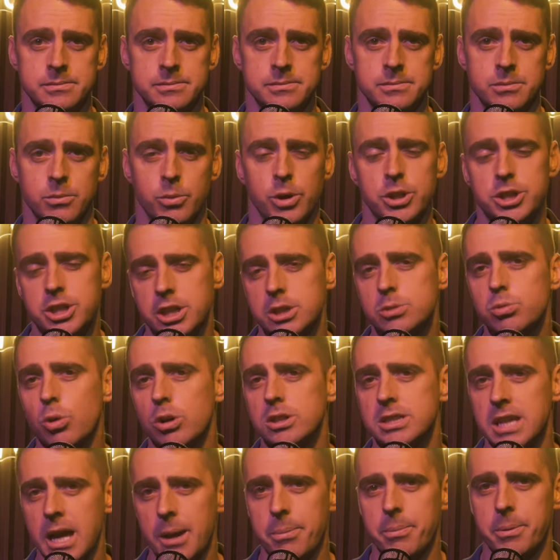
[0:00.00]
which is
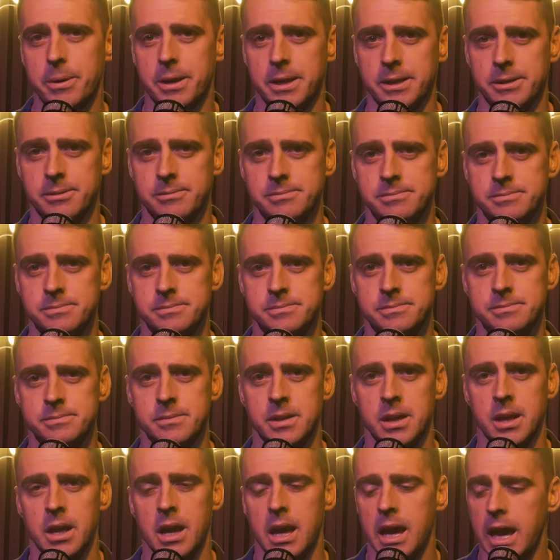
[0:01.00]
what's happening.
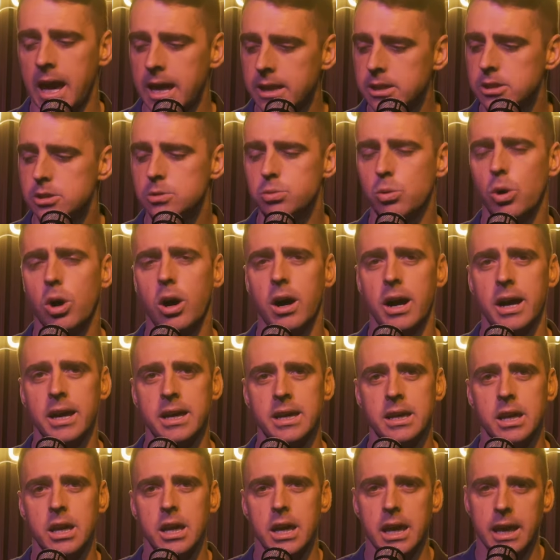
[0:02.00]
Hence
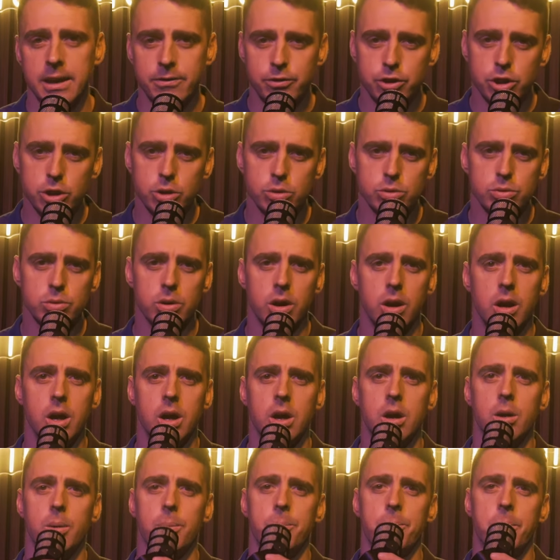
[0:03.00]
why, if you
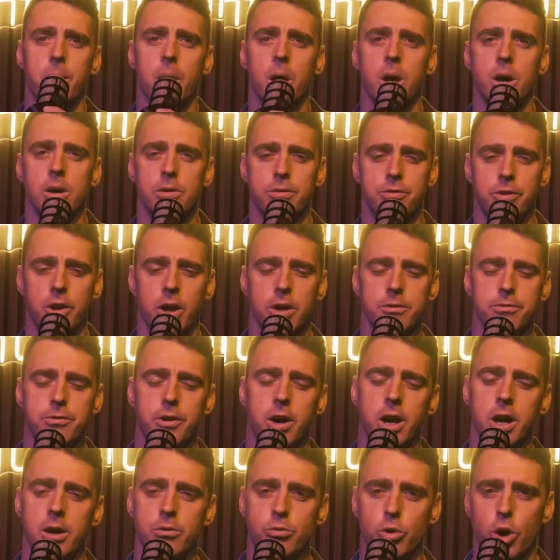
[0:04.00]

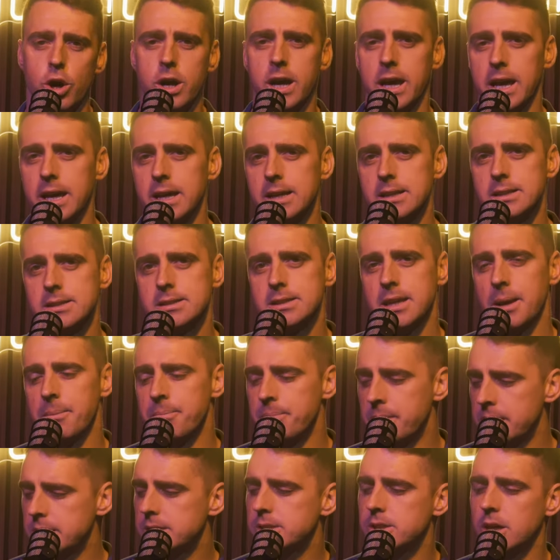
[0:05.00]
fire rockets
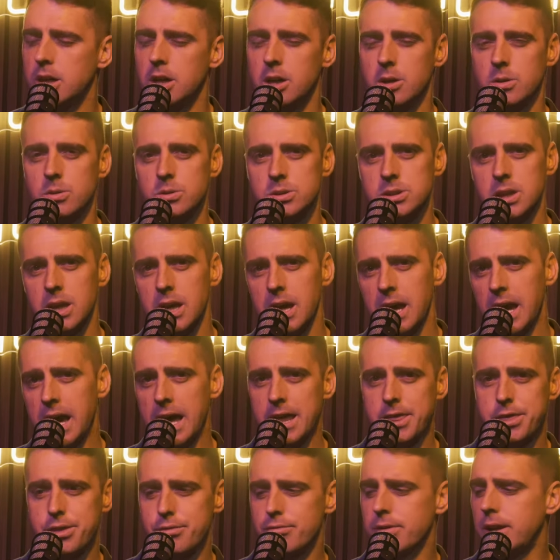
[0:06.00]
and missiles
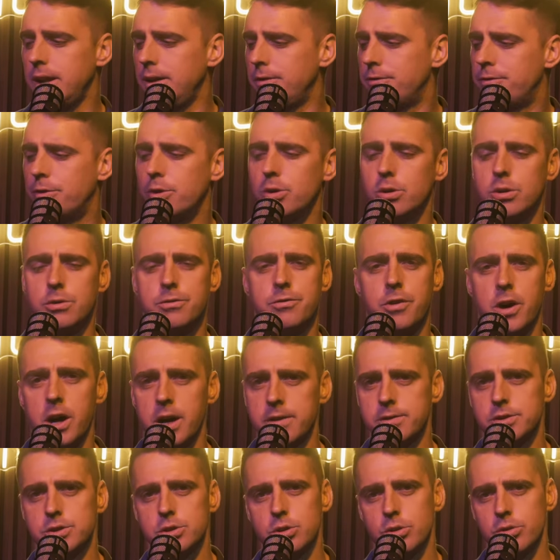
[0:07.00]
at 3, 4,
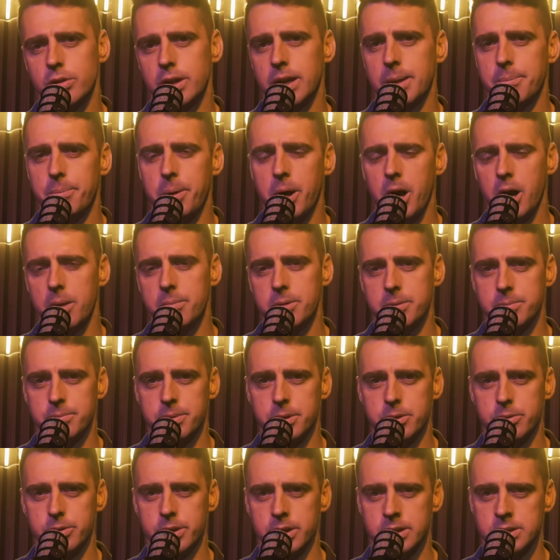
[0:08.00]
5-story apartment
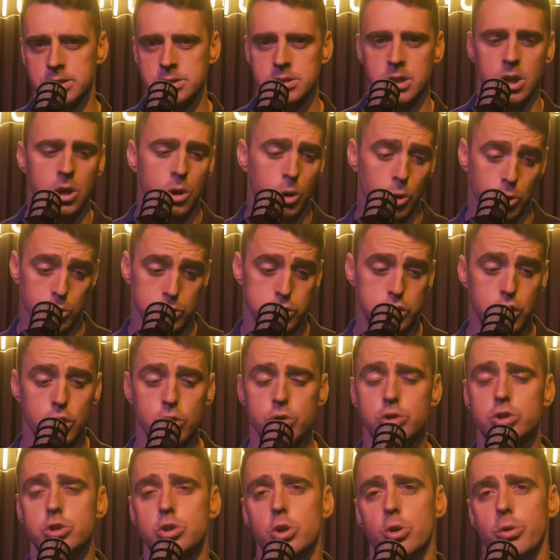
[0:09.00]
buildings or
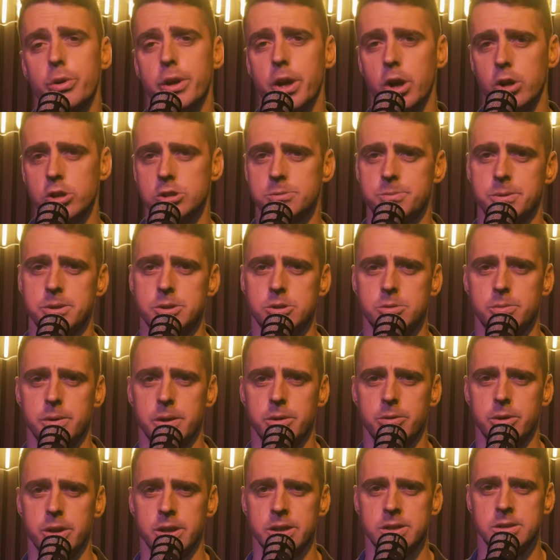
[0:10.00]
2-story hospital
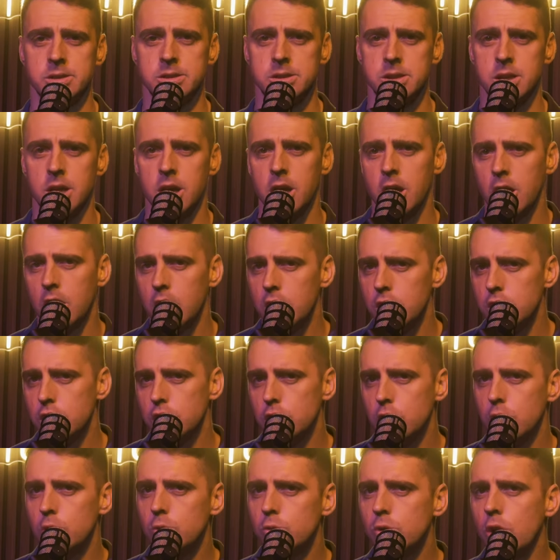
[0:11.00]
buildings,
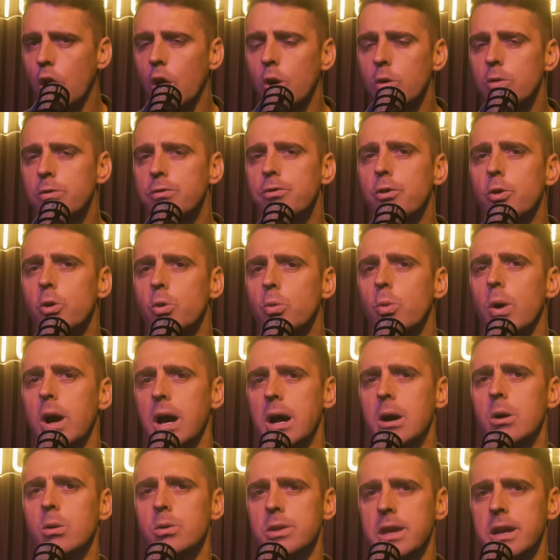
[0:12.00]
you know full
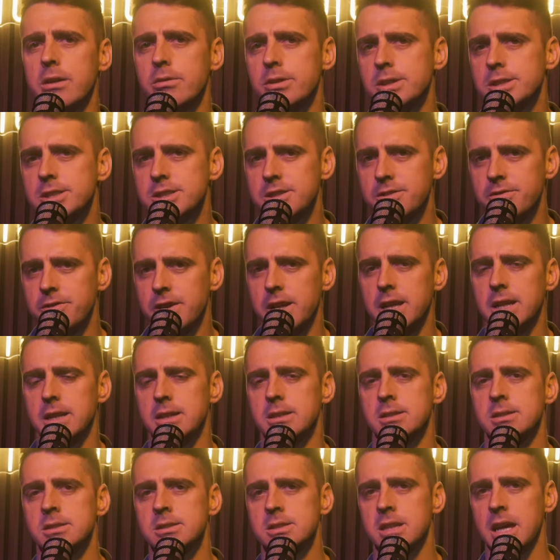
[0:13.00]
well there is
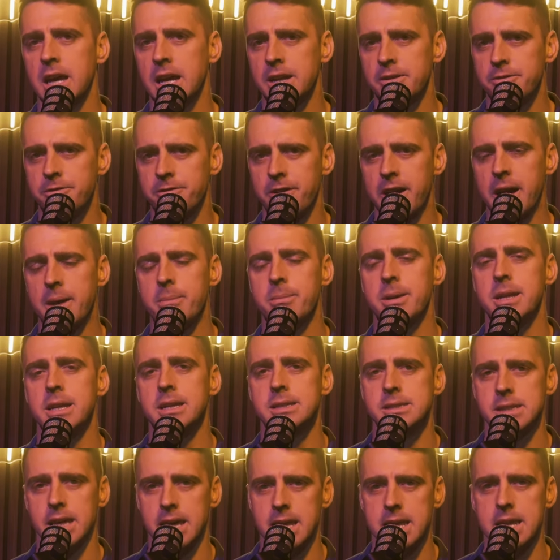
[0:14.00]
civilians and
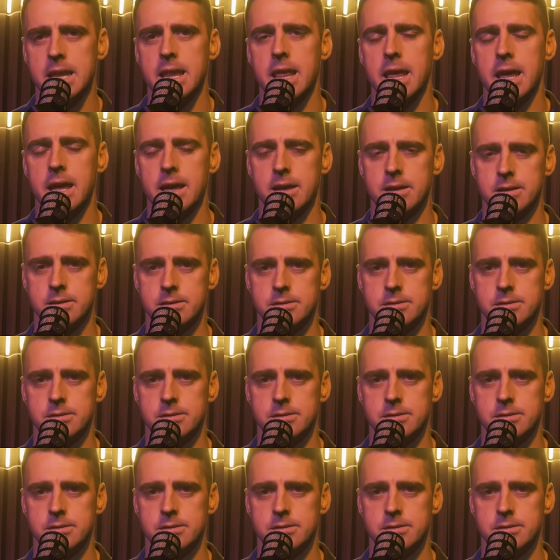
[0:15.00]
families in there.